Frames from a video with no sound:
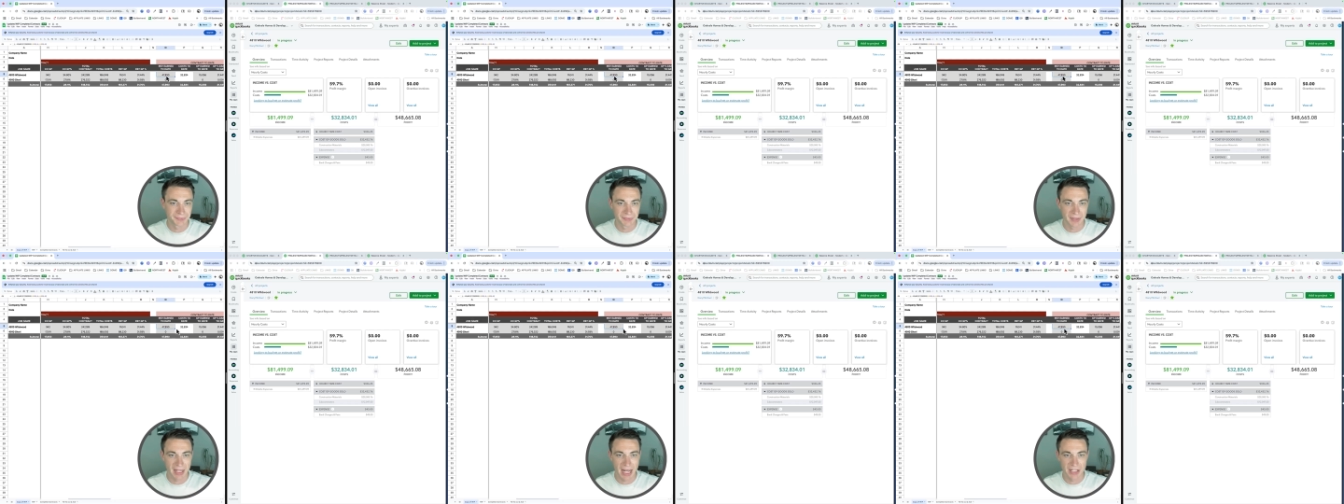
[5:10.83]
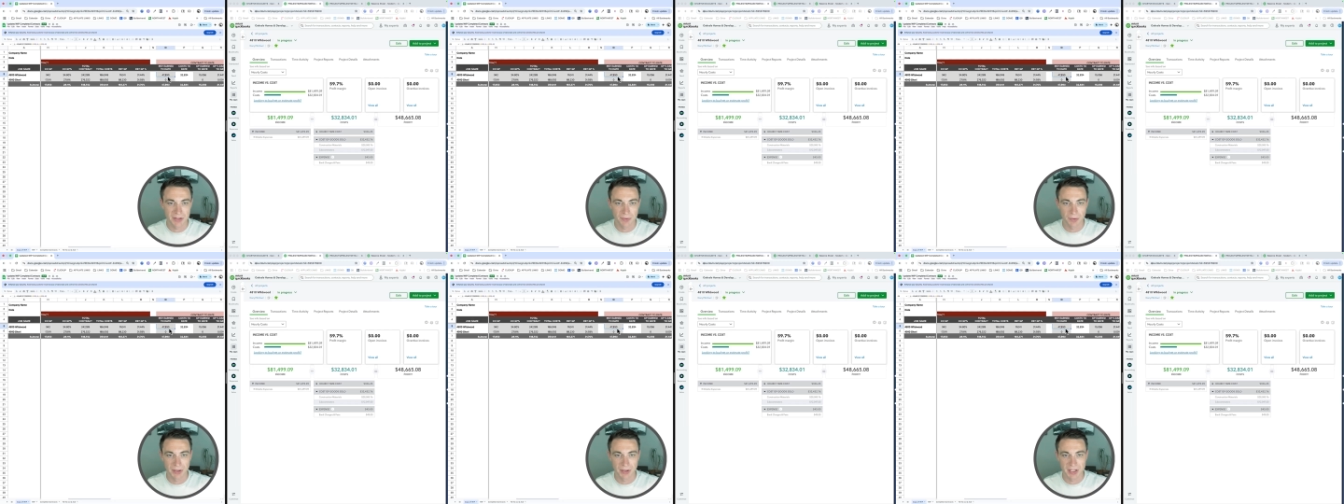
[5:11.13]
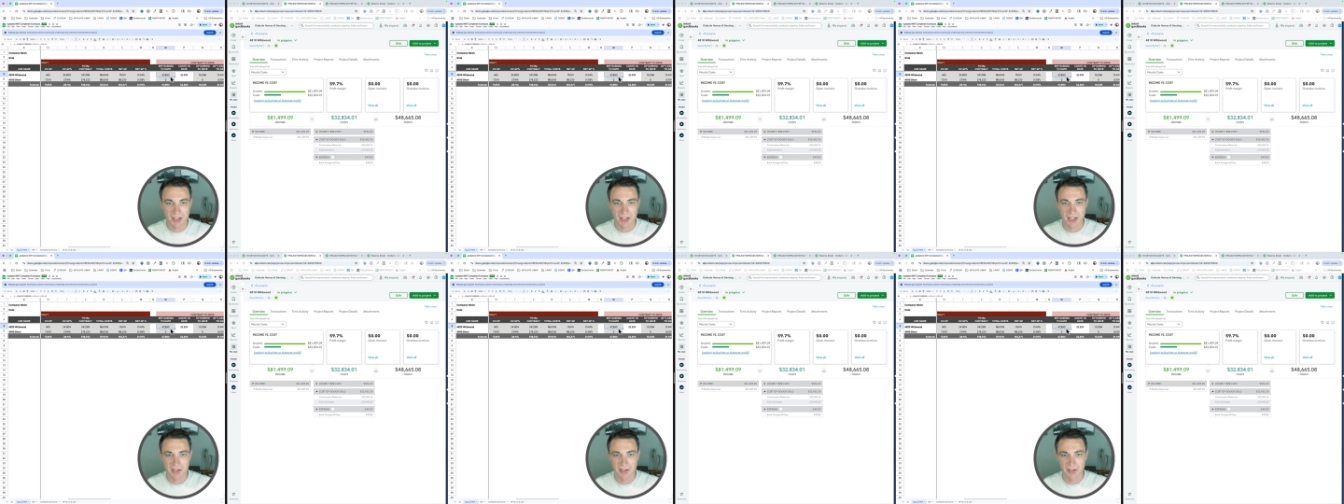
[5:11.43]
That's what the
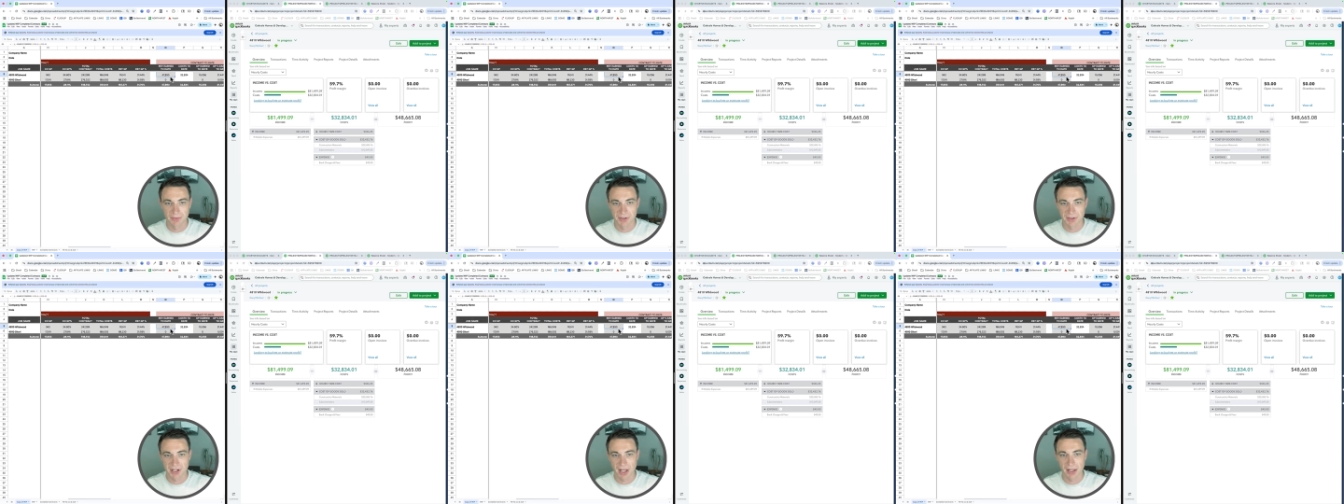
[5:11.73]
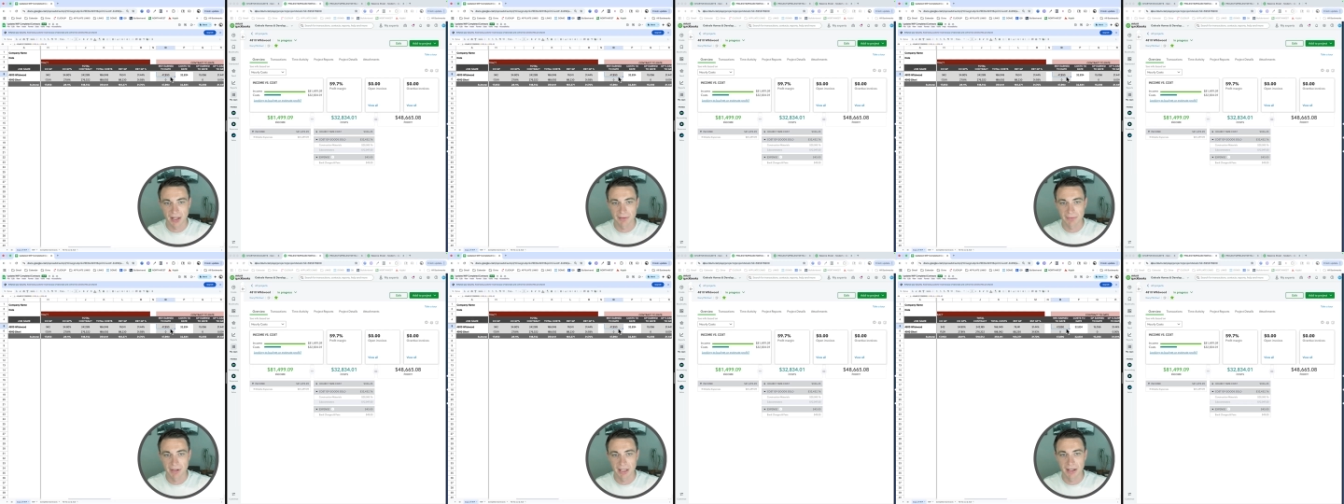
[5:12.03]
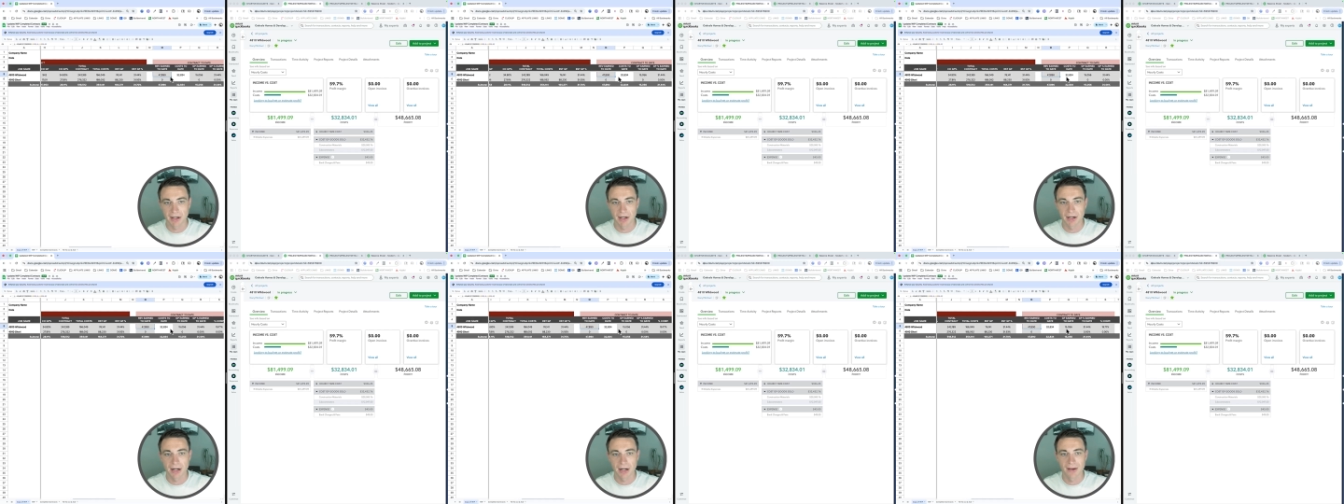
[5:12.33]
system's telling me
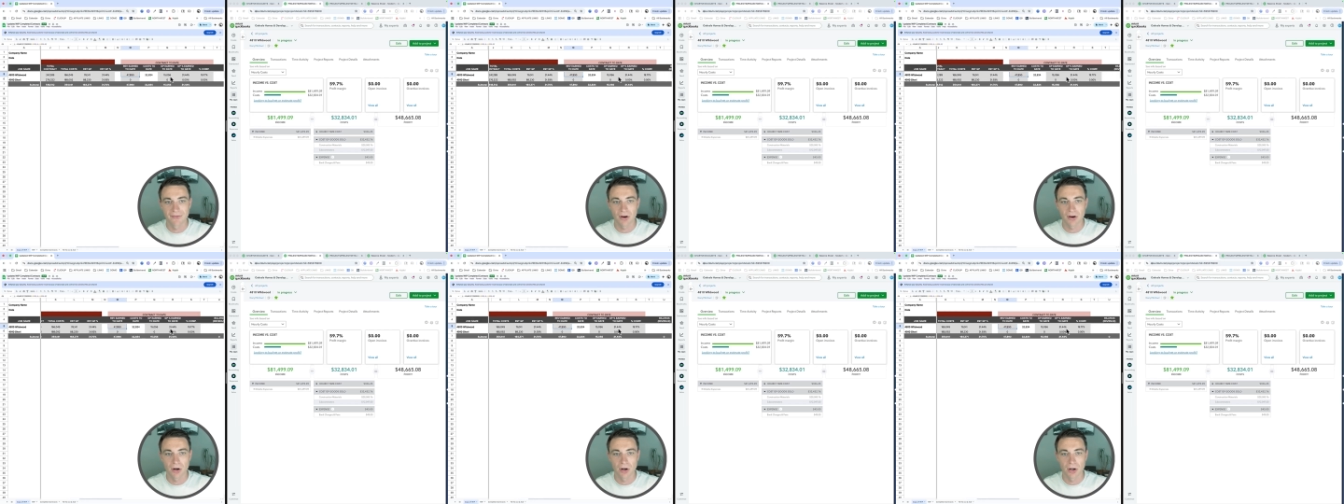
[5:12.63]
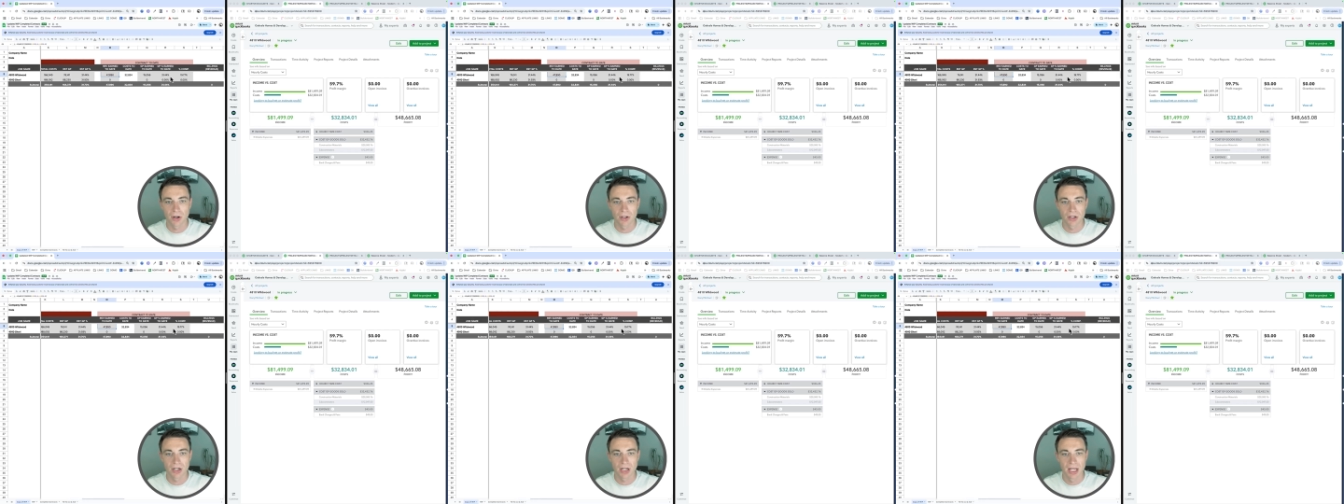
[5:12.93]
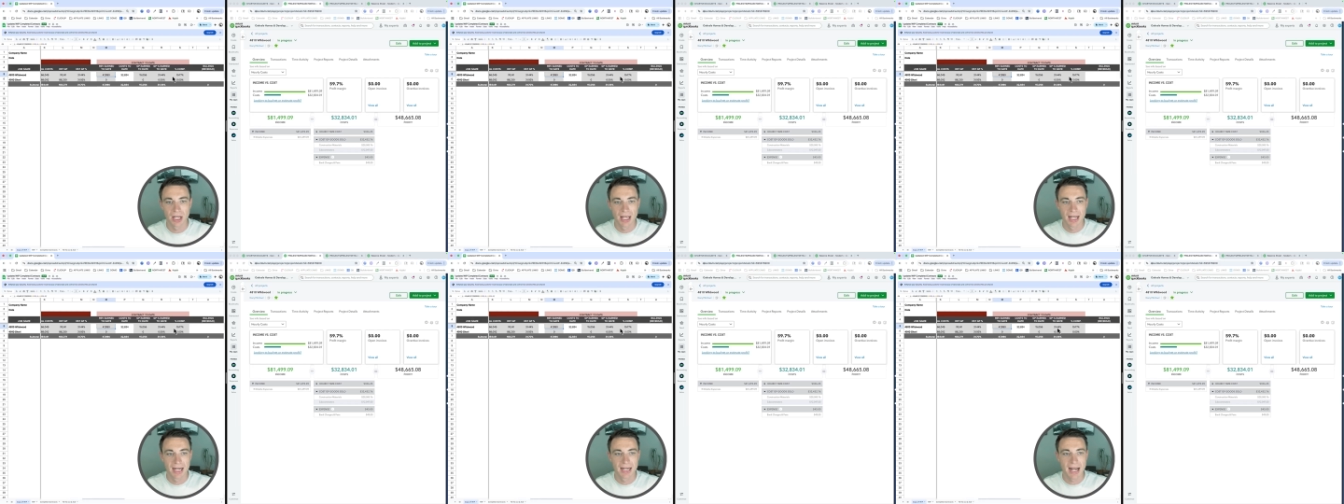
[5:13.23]
there. I've earned
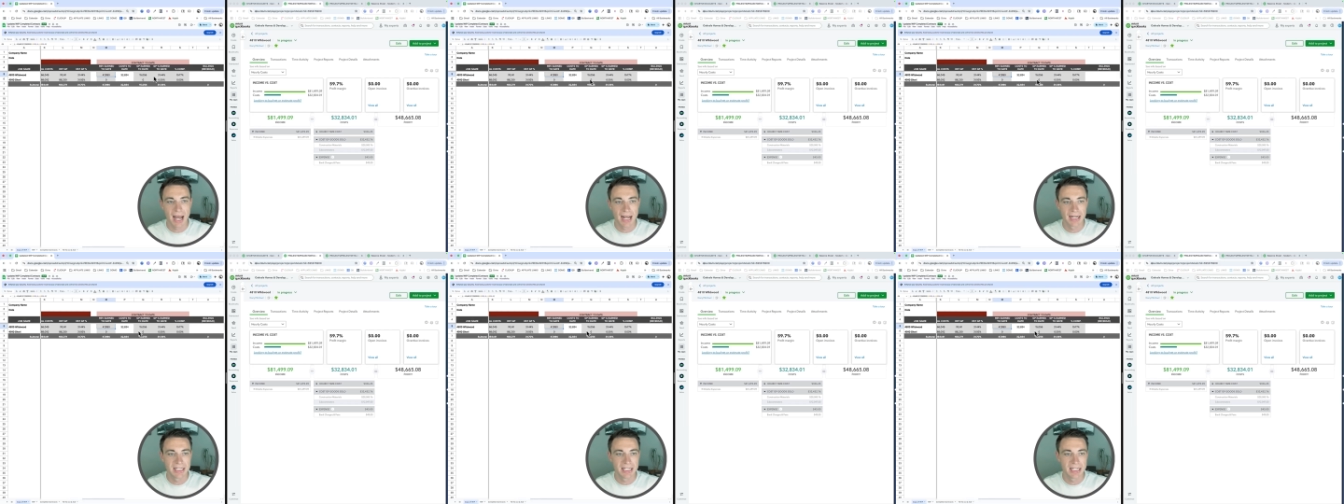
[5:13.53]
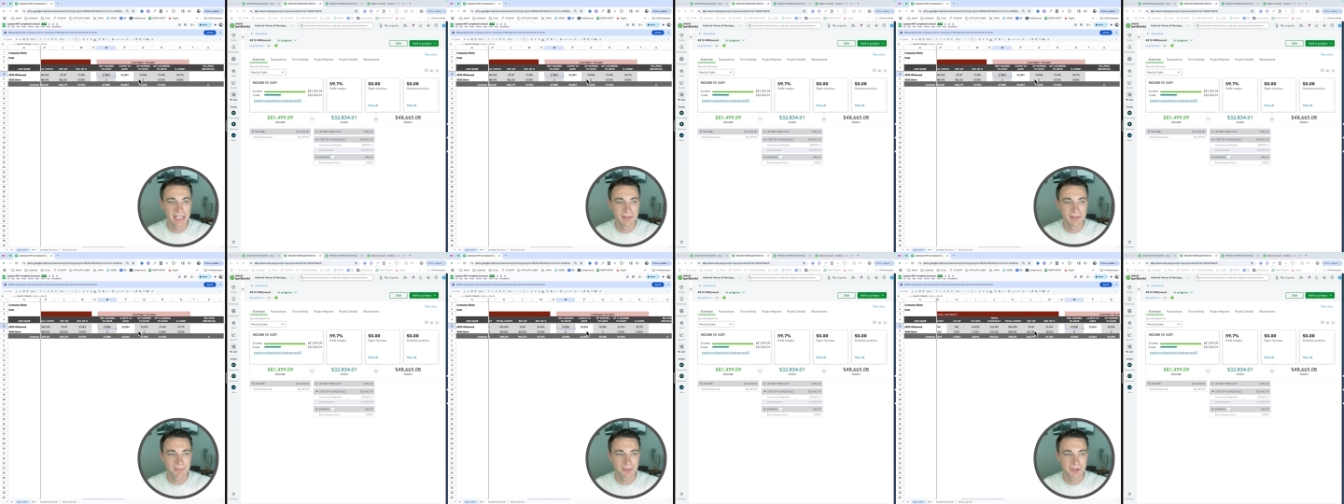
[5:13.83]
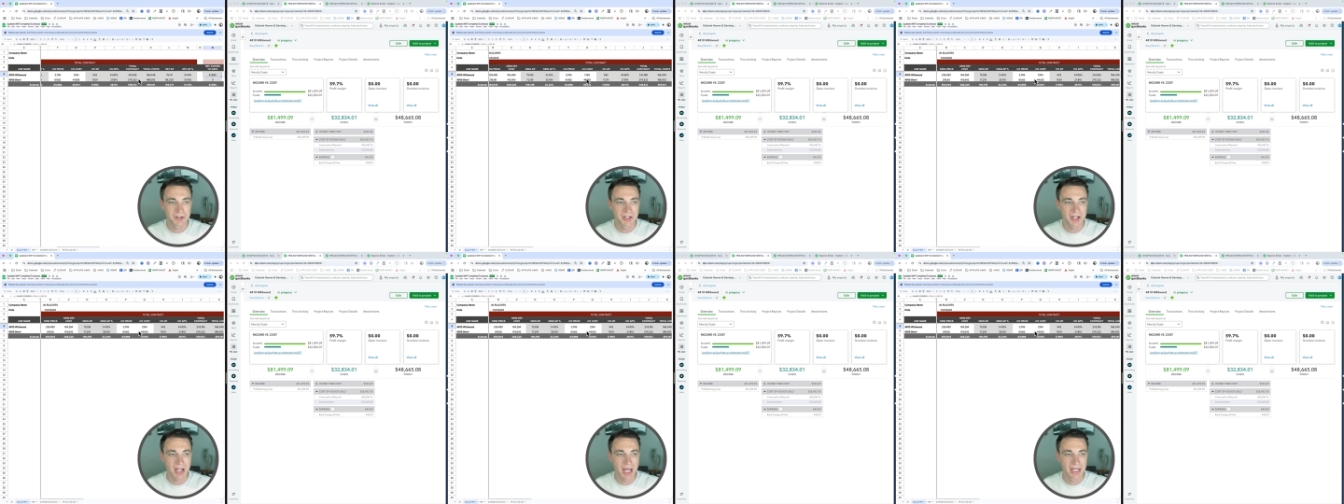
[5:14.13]

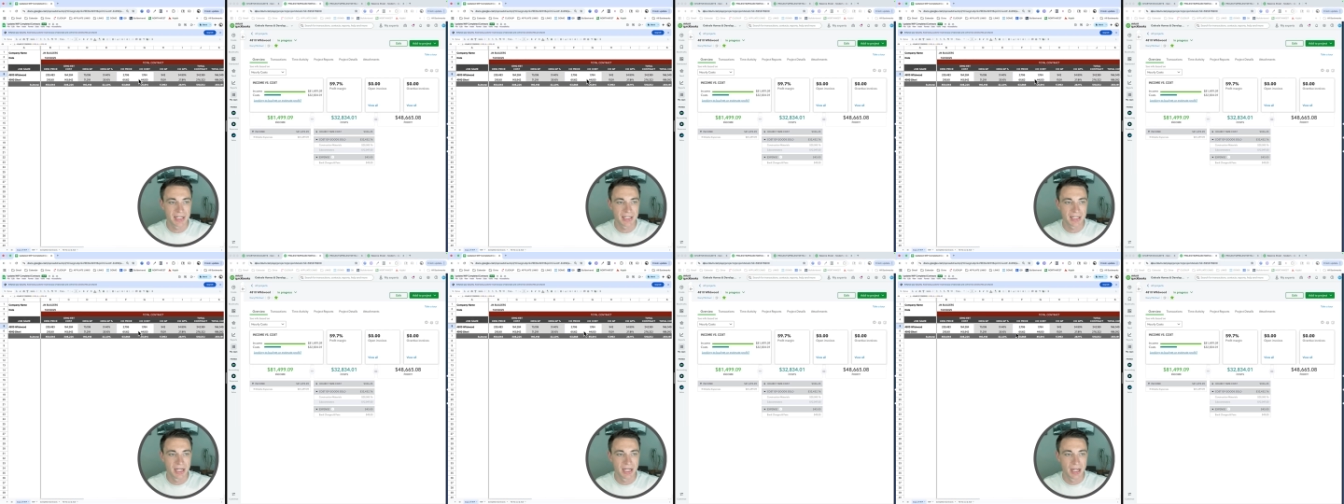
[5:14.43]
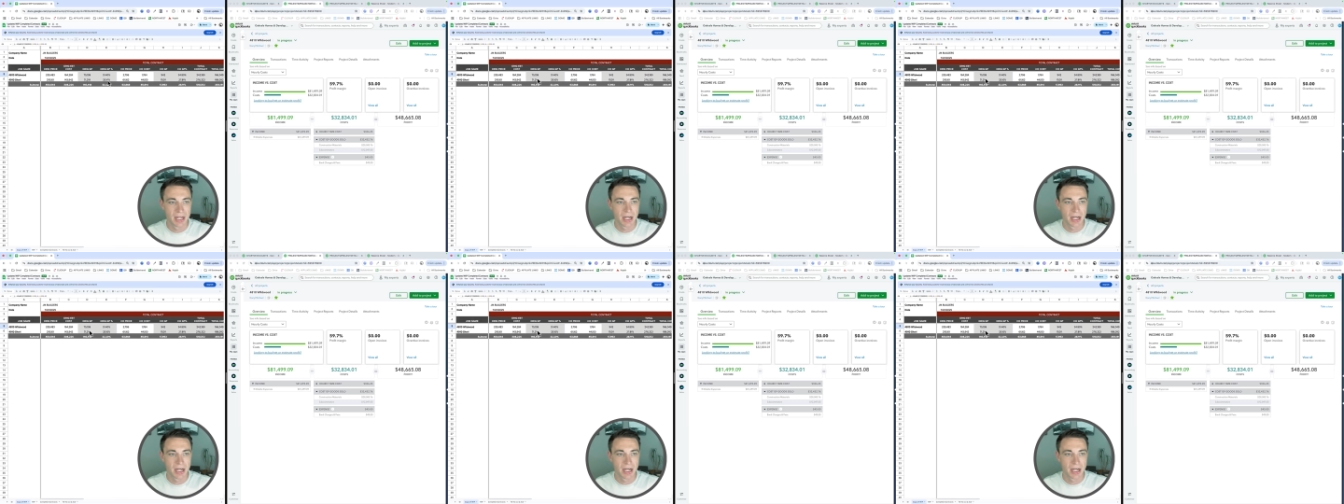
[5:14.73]
19%